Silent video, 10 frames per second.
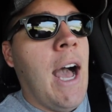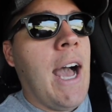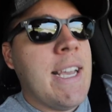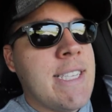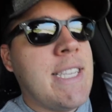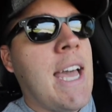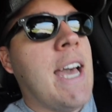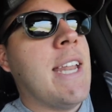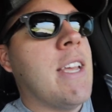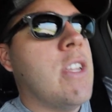I
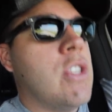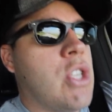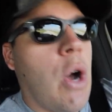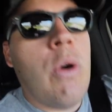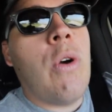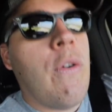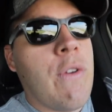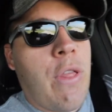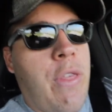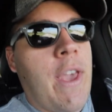said, don't
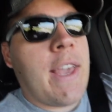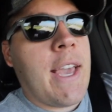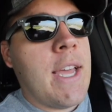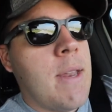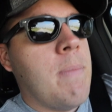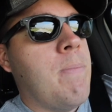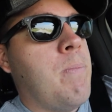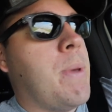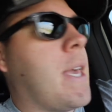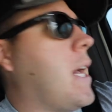overthink it
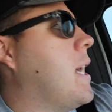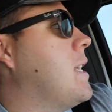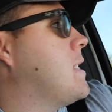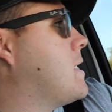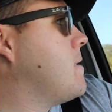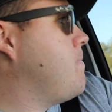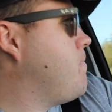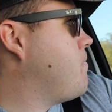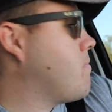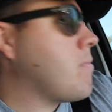because
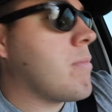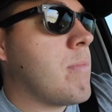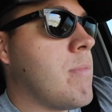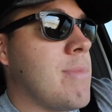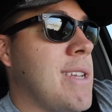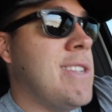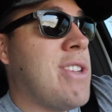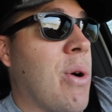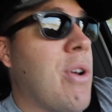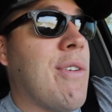
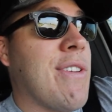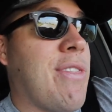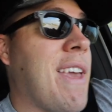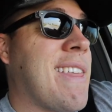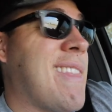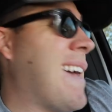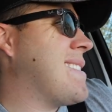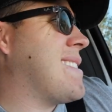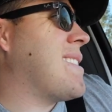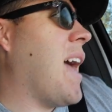don't overthink
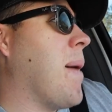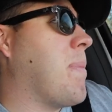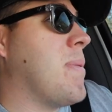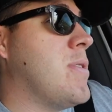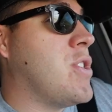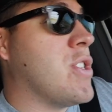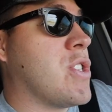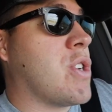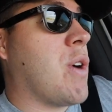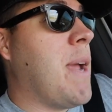that step.
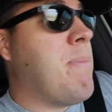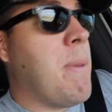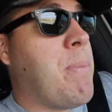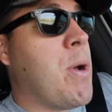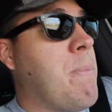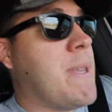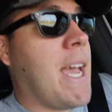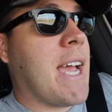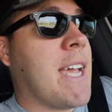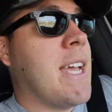Just scrape the poop
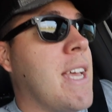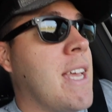deck,